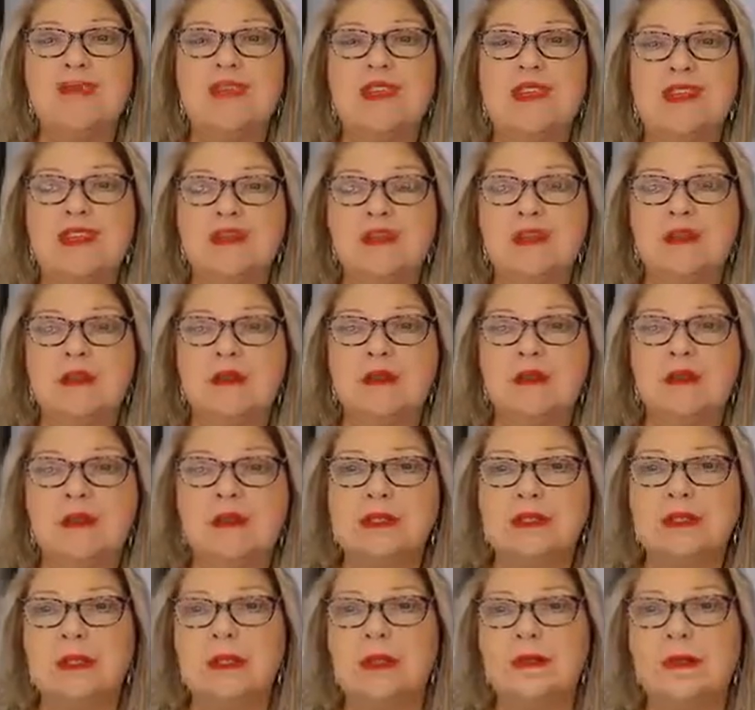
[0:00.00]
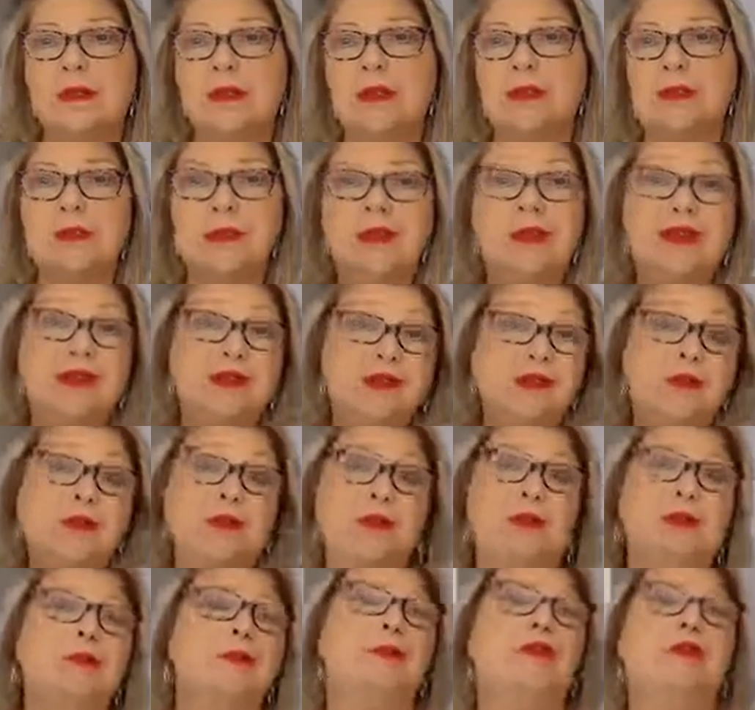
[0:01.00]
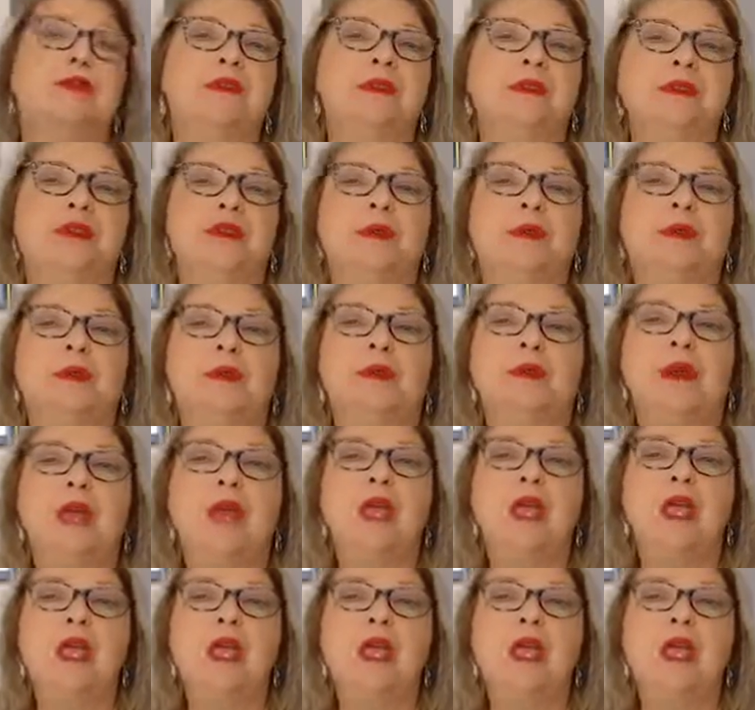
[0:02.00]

That's another example. But another simple example